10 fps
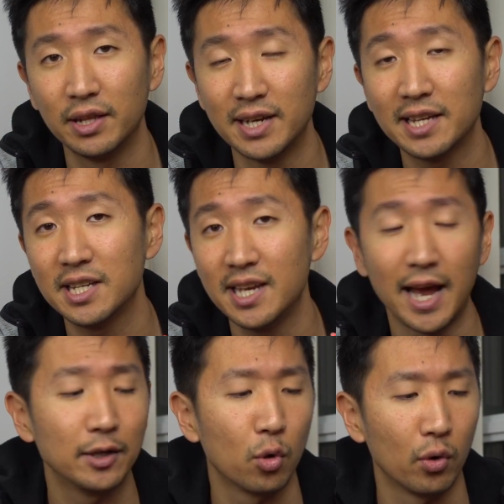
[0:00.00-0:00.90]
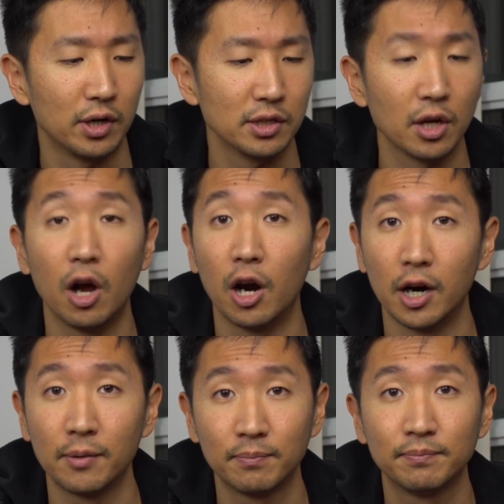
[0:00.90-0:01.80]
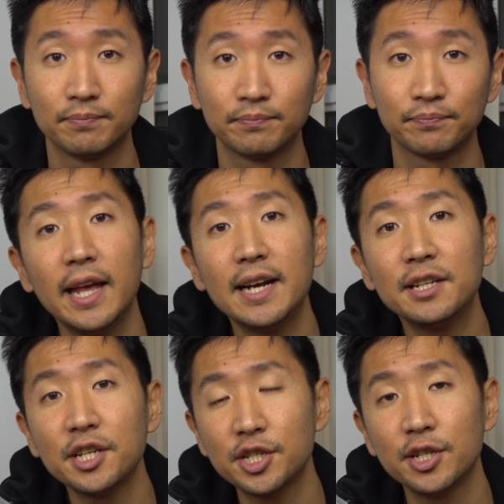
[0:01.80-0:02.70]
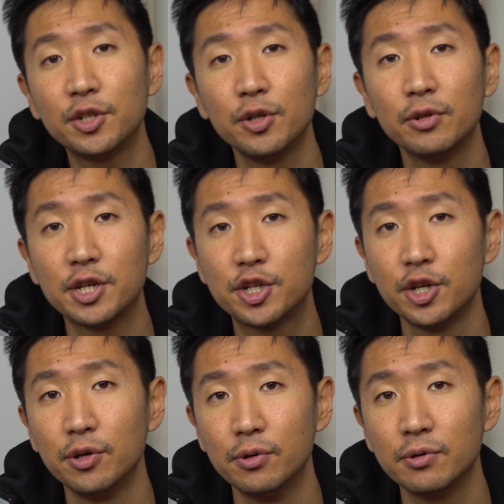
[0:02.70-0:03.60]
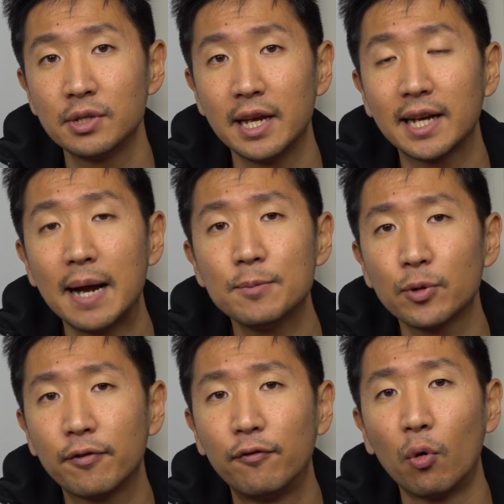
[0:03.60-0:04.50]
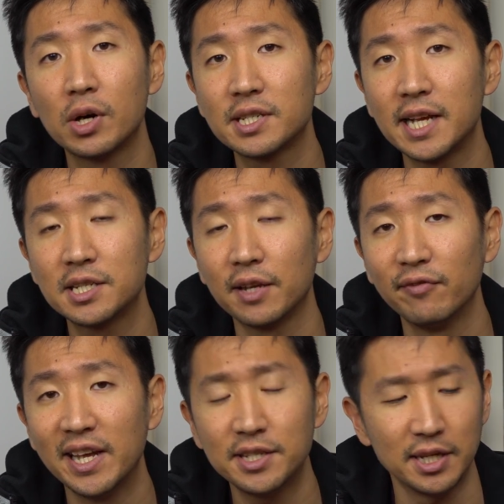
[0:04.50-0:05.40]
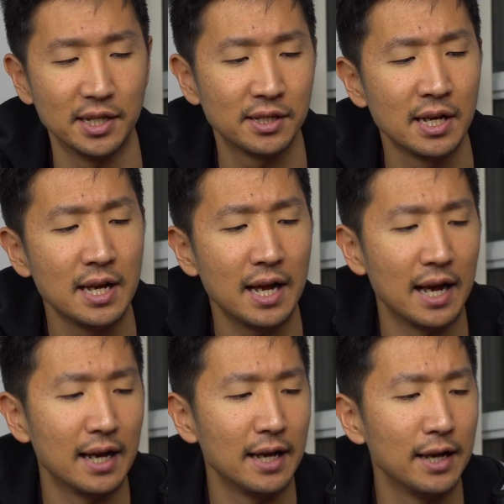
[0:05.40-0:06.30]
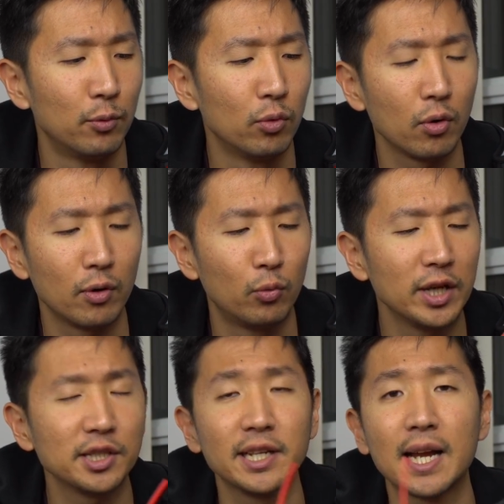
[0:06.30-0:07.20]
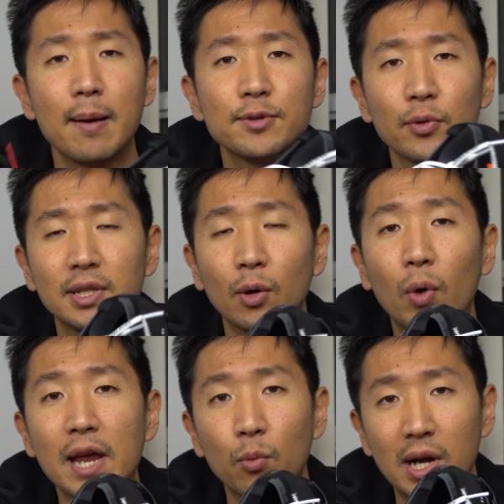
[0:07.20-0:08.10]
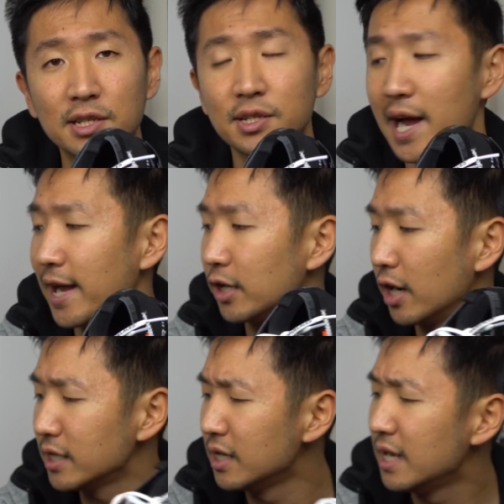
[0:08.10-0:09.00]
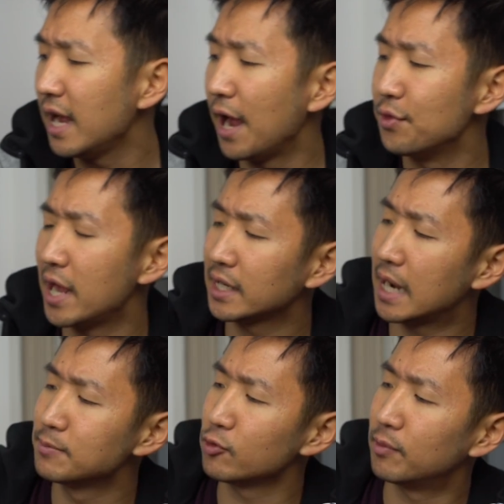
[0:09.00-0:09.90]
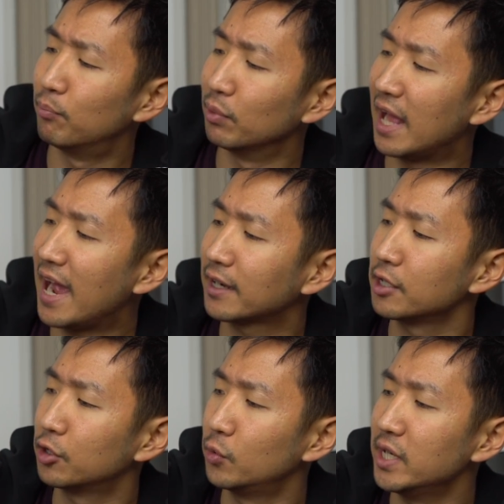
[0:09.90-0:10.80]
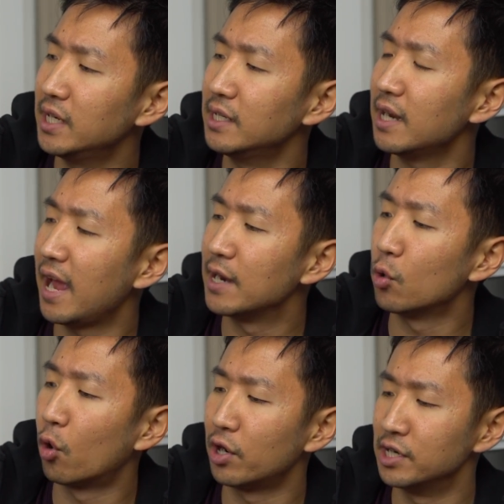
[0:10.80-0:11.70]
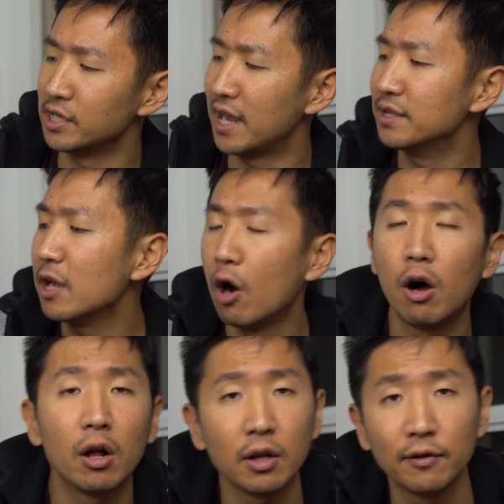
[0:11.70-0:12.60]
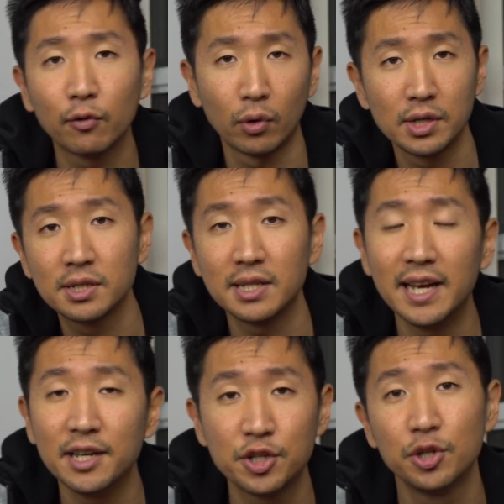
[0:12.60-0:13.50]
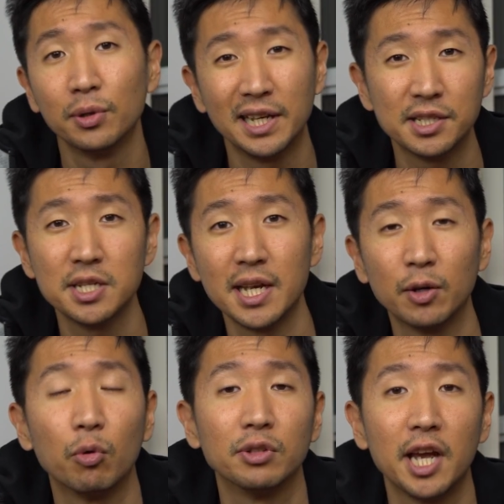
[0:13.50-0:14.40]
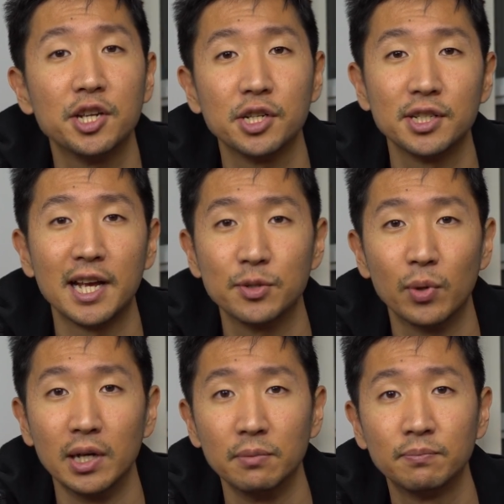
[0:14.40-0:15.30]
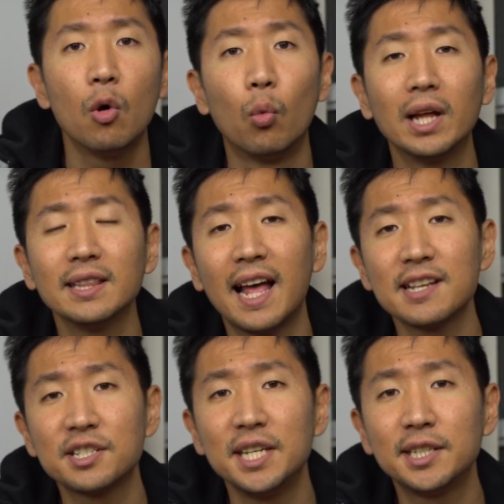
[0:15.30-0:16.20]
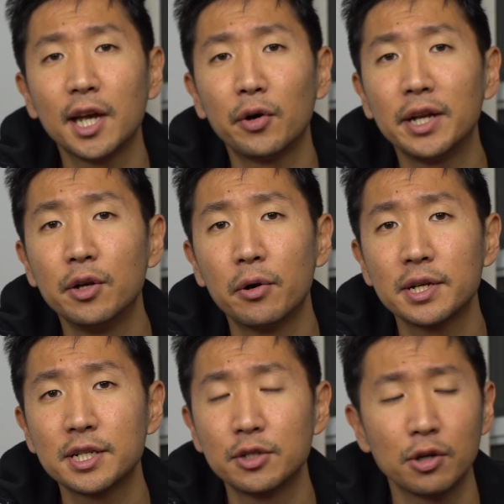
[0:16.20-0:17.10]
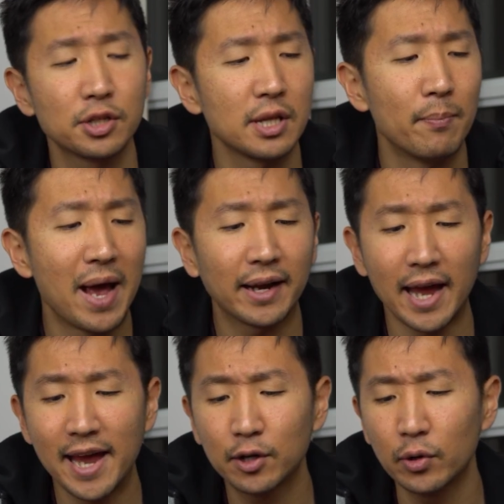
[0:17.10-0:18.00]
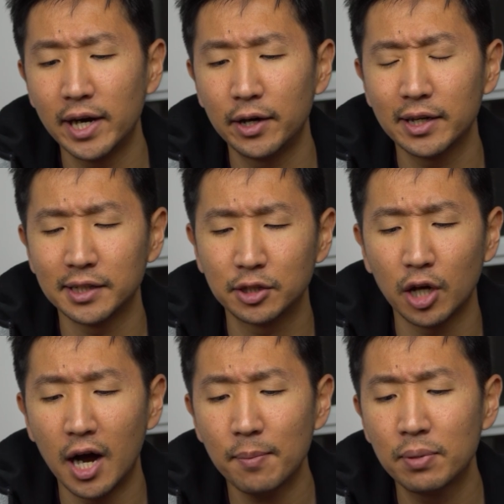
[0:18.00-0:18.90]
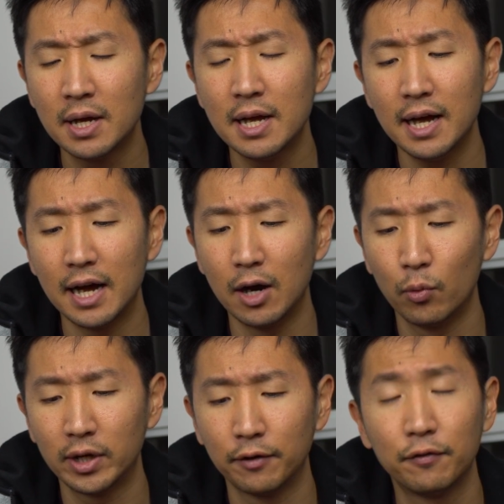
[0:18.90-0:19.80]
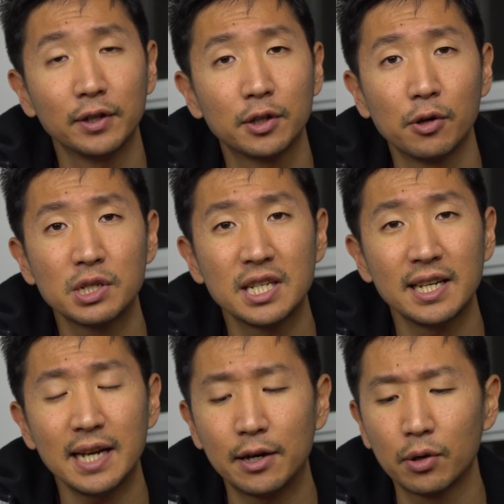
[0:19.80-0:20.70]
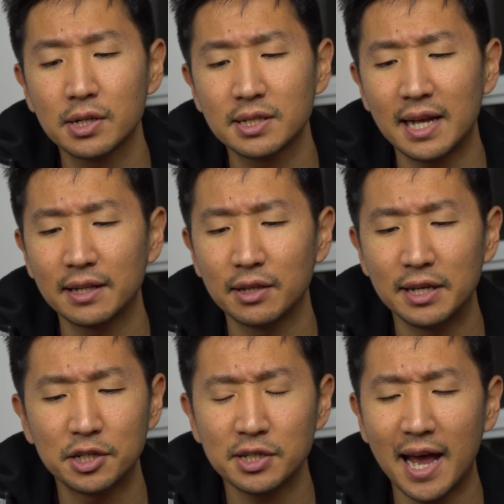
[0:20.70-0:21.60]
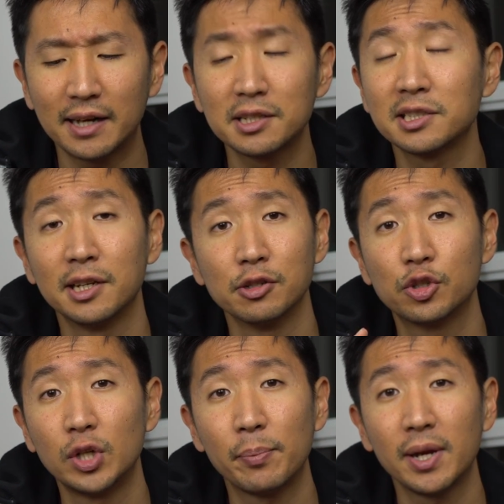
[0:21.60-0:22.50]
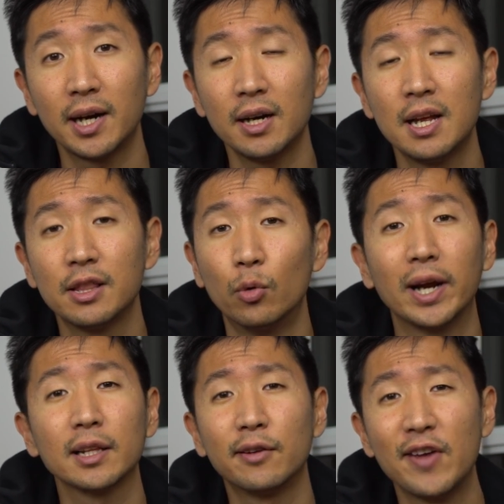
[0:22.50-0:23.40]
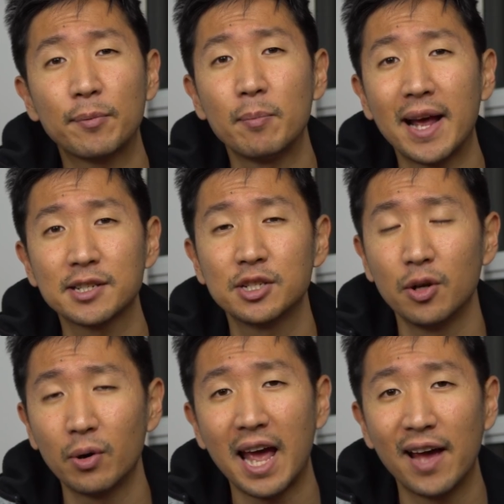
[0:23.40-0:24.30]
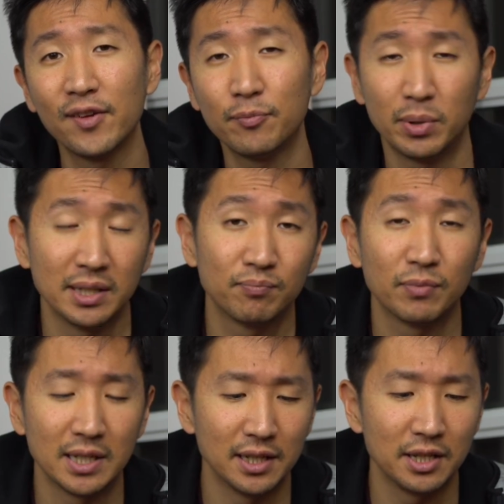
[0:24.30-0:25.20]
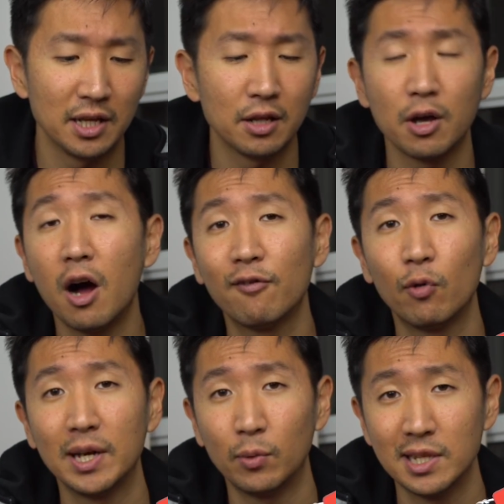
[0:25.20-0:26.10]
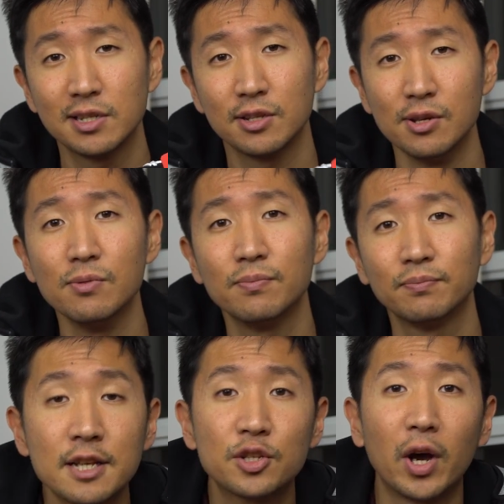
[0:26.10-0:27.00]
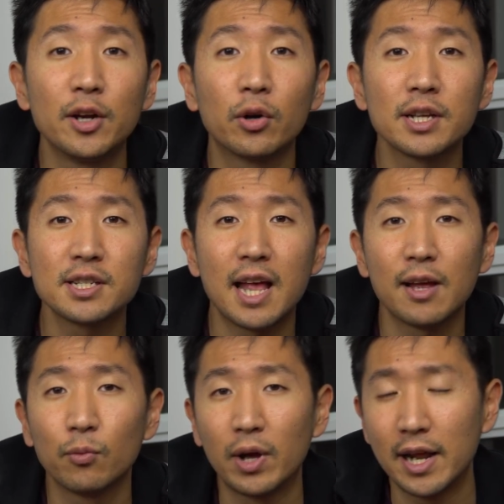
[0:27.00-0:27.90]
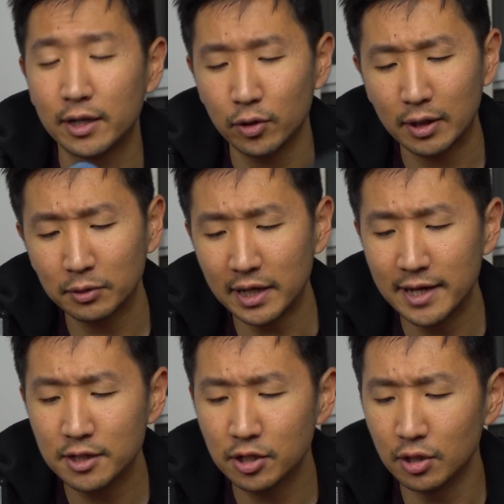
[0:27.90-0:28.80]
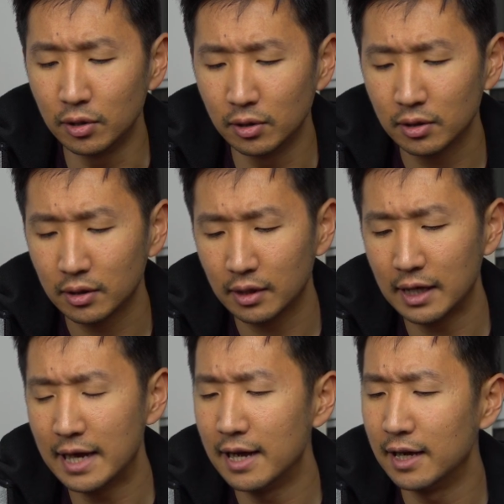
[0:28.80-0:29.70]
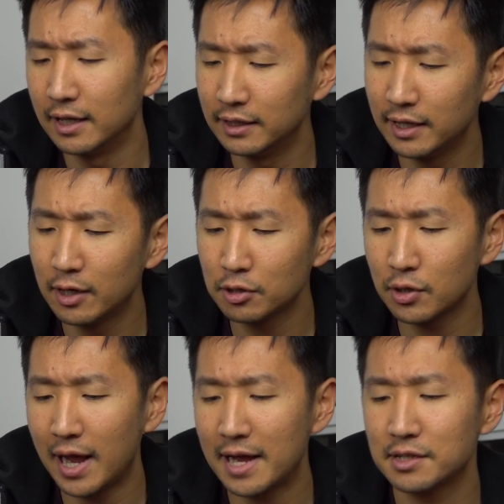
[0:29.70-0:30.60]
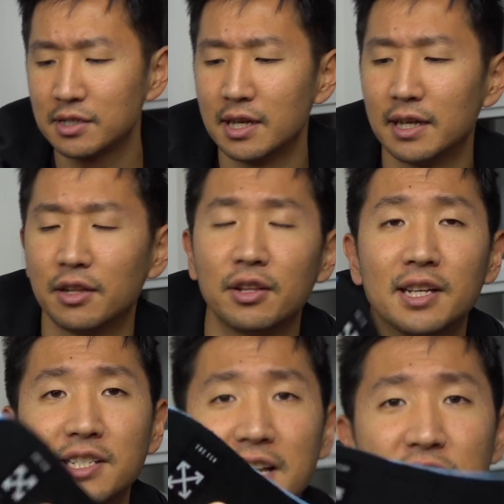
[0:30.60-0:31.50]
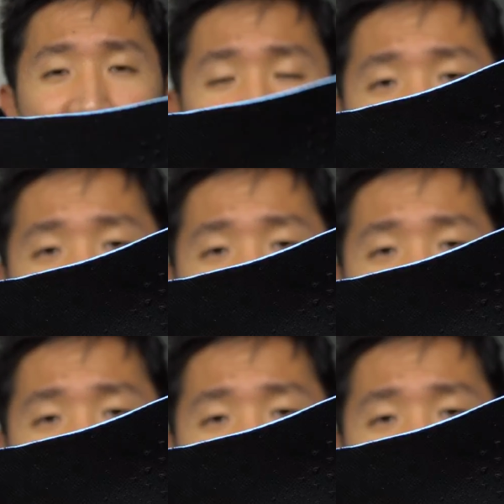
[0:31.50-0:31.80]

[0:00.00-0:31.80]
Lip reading: the Nike headquarters are. In addition to the shoes, it comes with 4 sets of laces. It originally comes with the white ones tied on, and then it comes with black, green, and orange, and they all, of course, say shoelaces in quotations as well. One last detail I noticed is also the back ankle area at the top, where your foot goes in. I noticed that they just add this little strip here. The regular Vapormaxes don't have it, but the Off-White ones do. So I noticed that when I took out the insole, it also has it says the